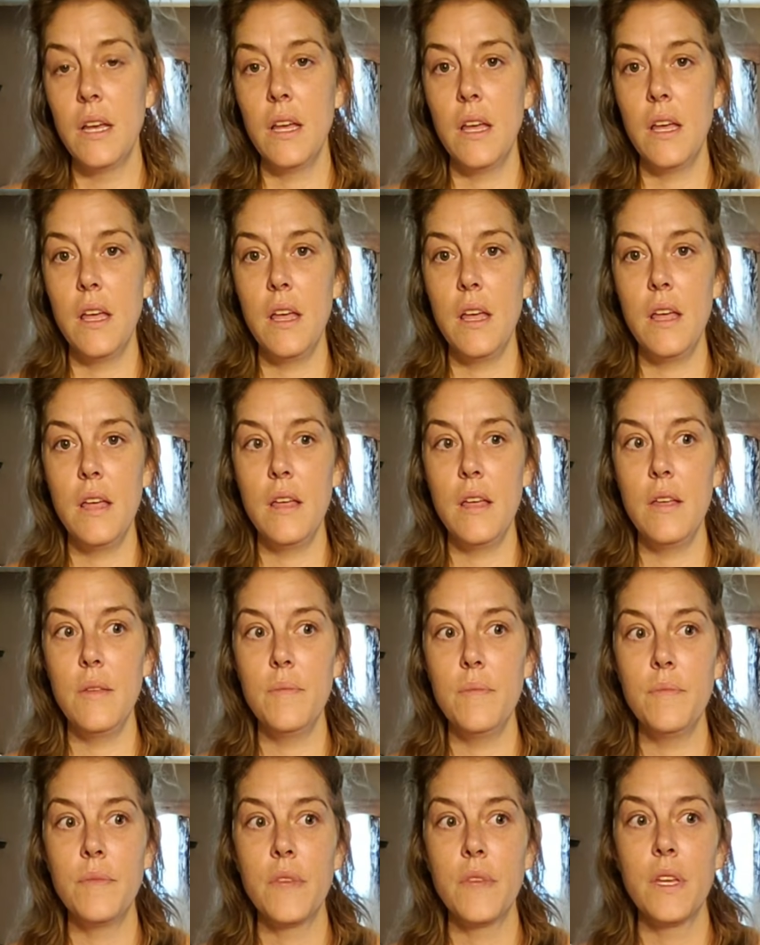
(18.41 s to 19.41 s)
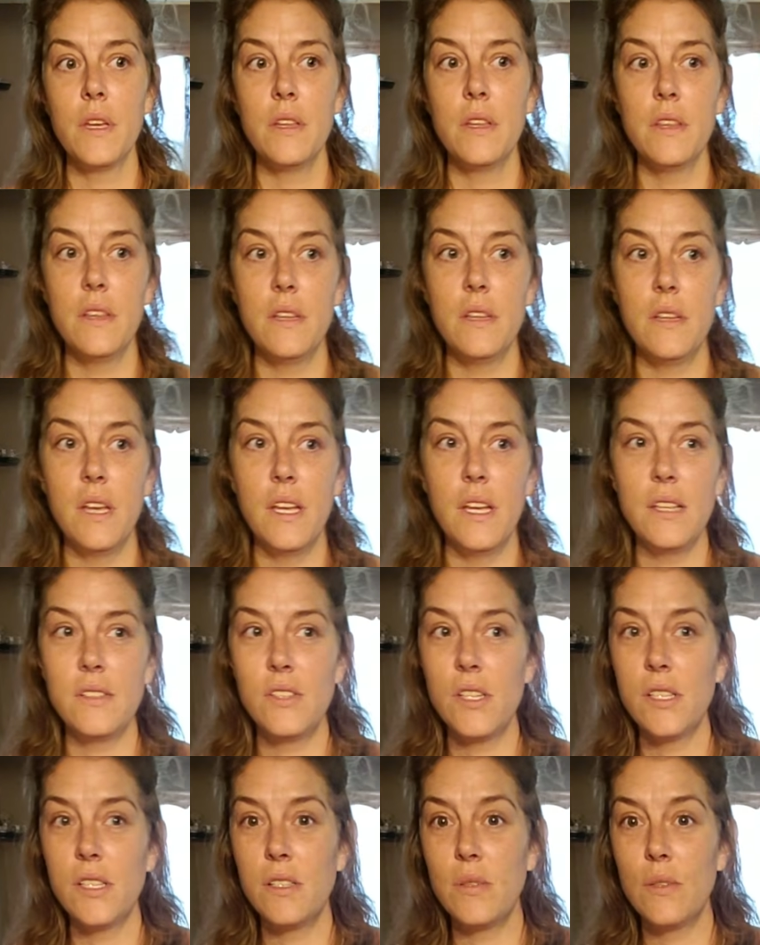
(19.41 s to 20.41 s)
Um, it's
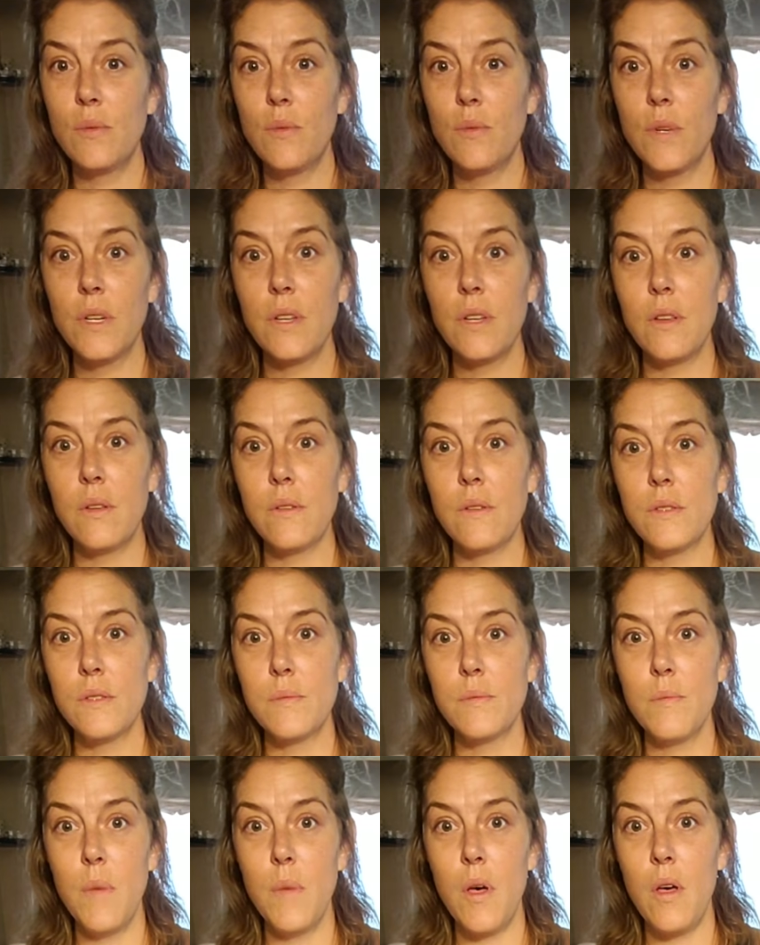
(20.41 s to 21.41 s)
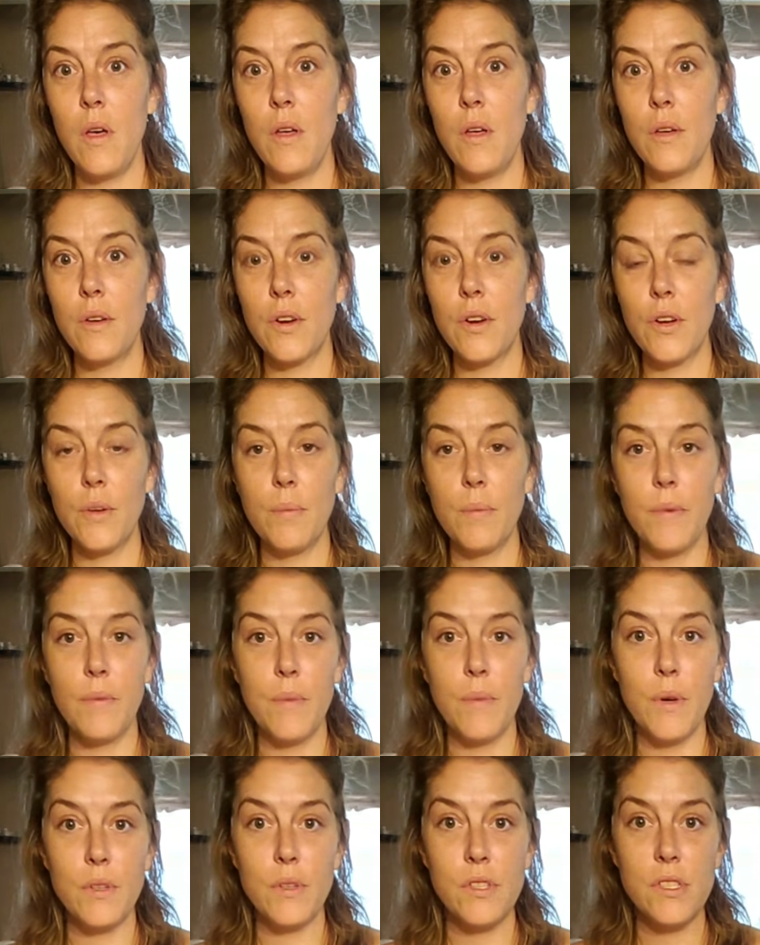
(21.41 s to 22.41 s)
just a real small group of
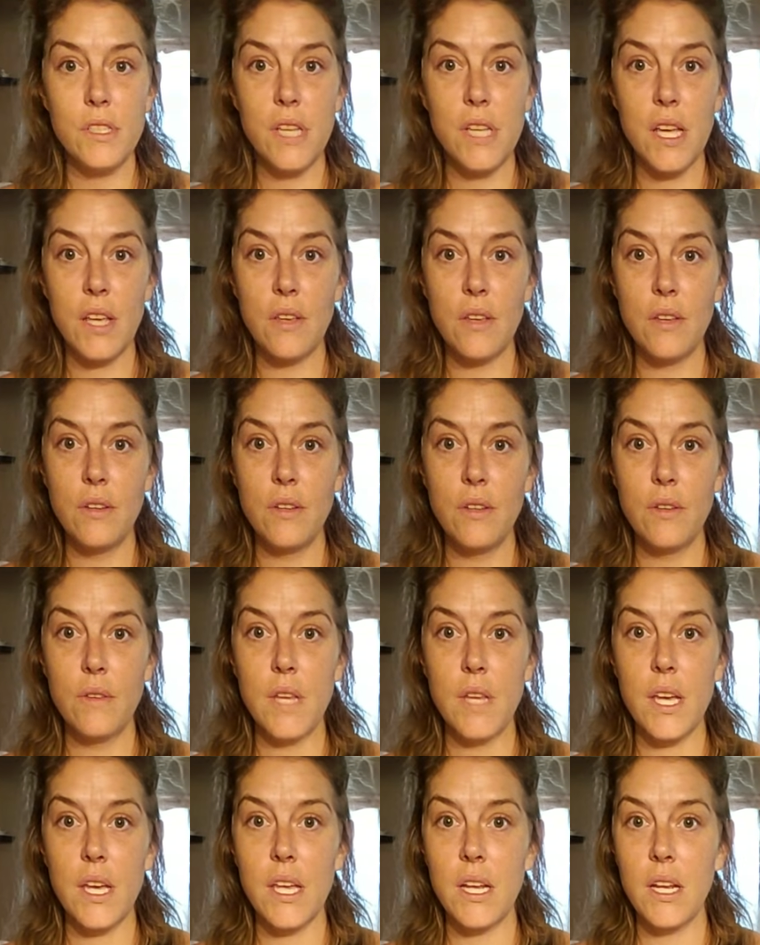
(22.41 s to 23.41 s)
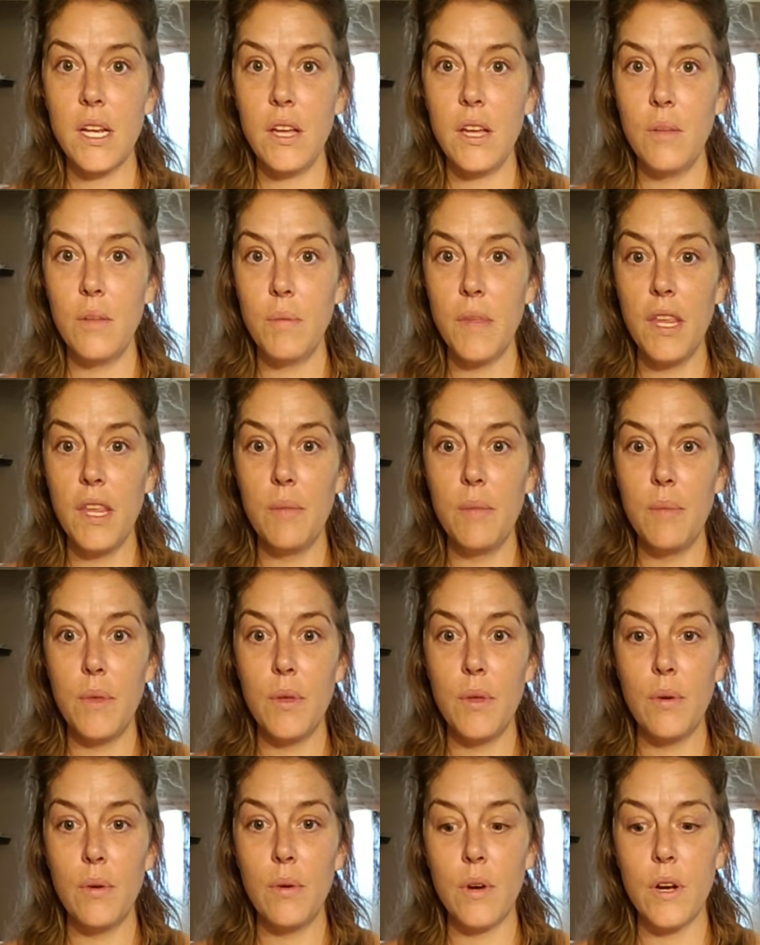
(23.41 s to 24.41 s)
motions that you can do that can help keep
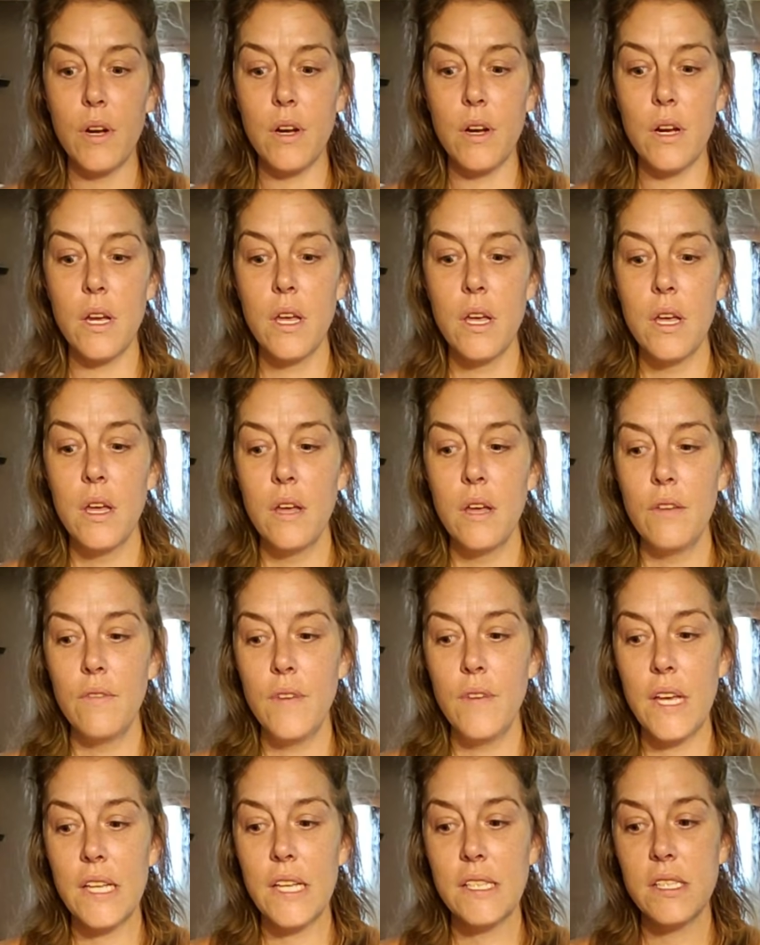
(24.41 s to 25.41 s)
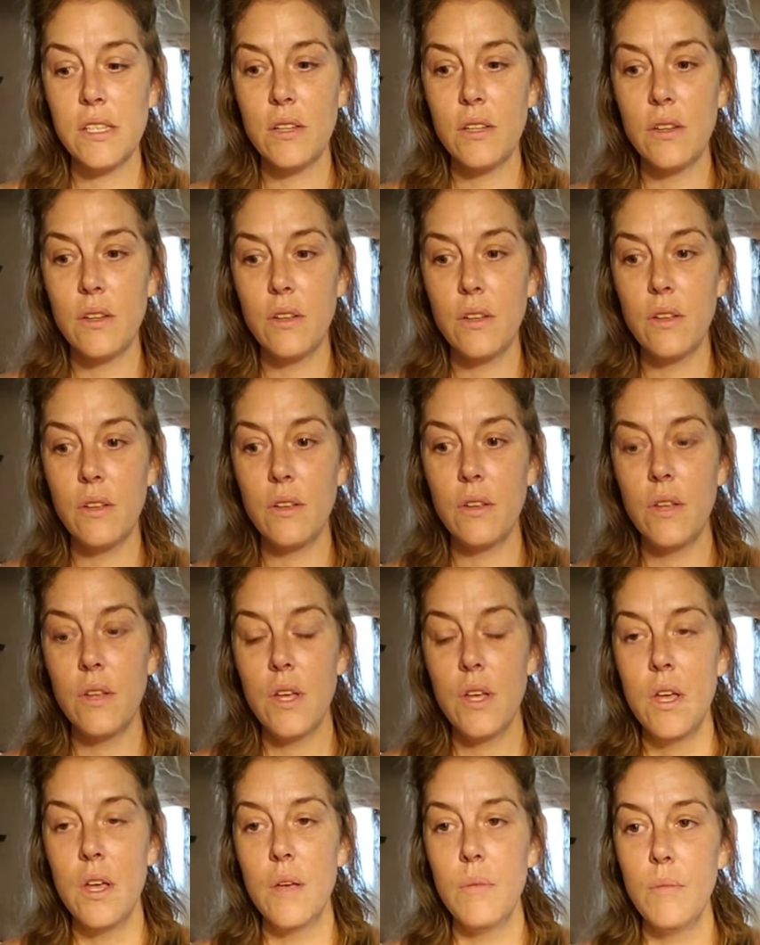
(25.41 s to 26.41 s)
your vessel
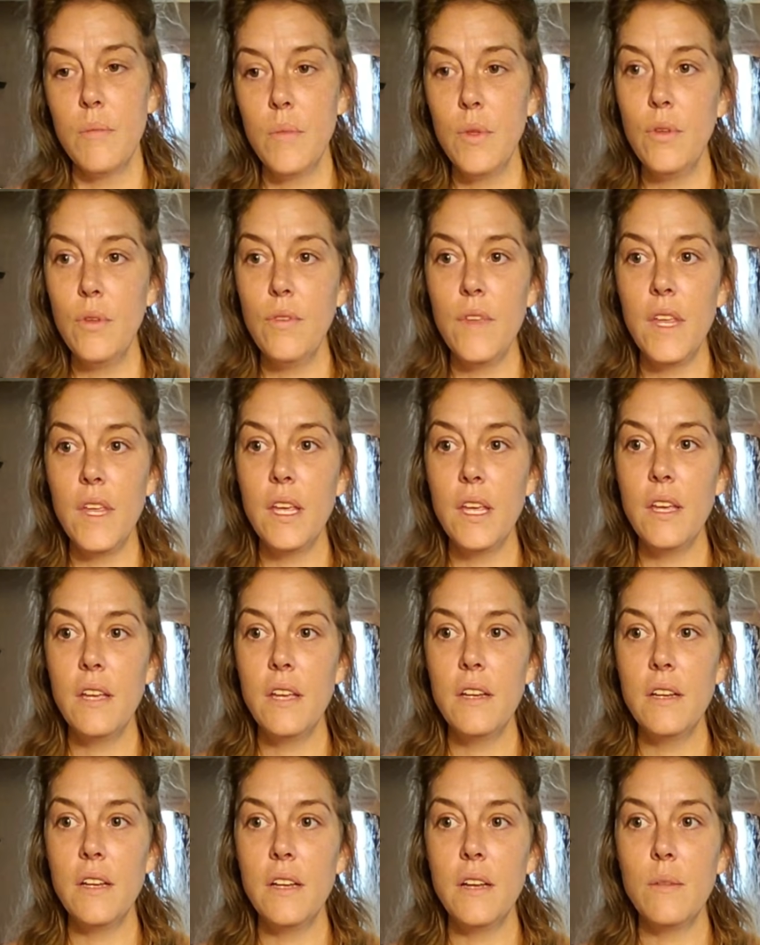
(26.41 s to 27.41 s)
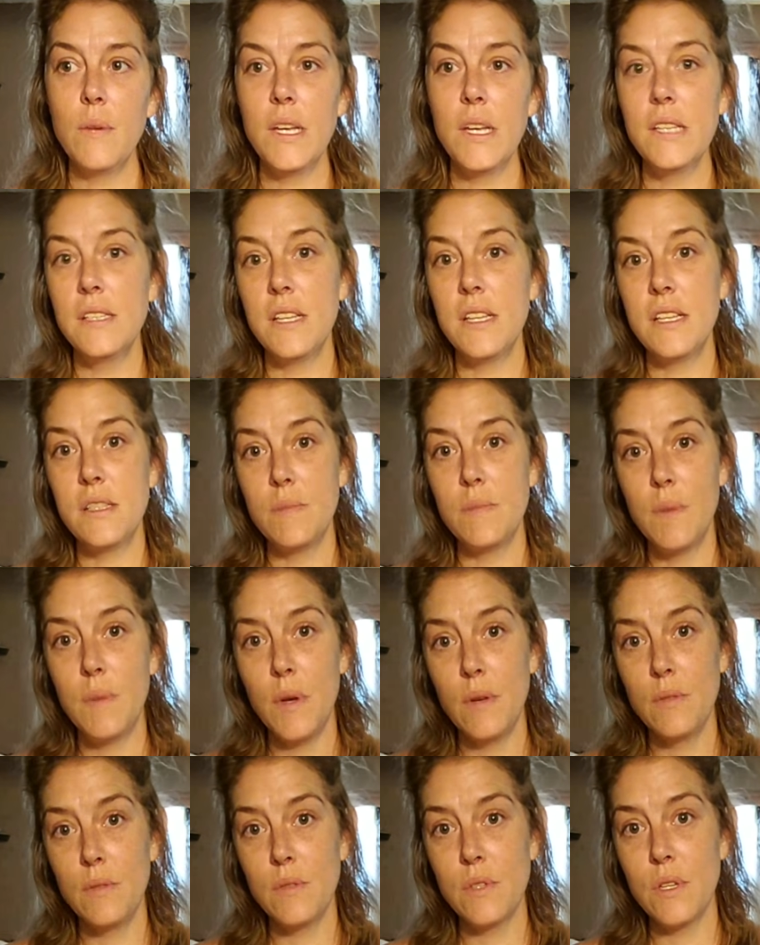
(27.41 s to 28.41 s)
moving in ways that's
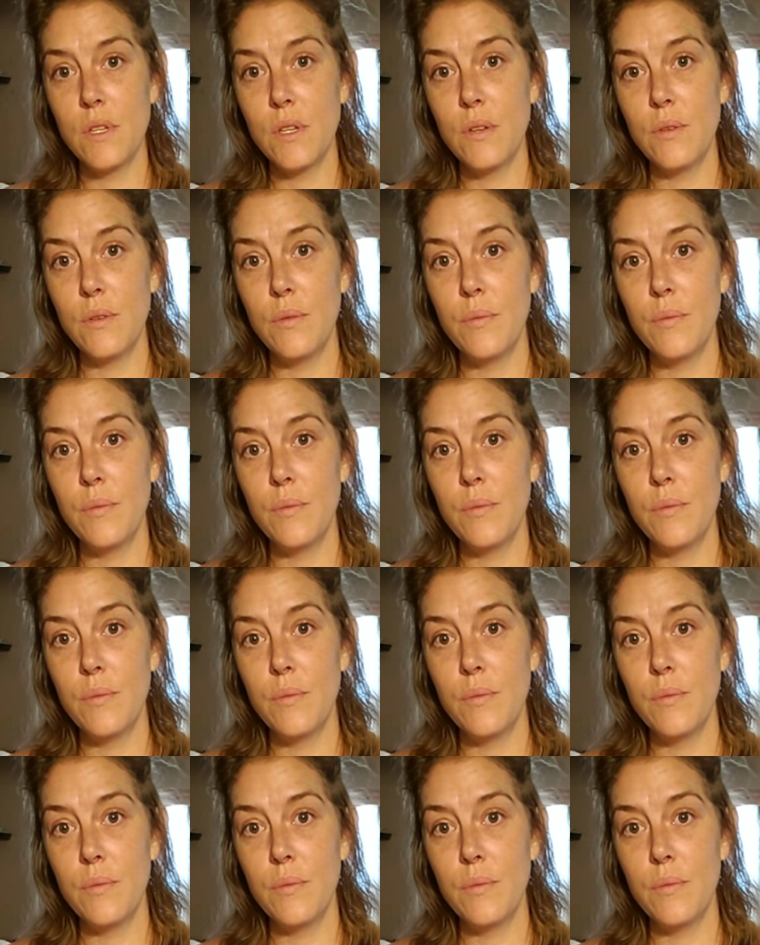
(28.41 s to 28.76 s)
supposed to.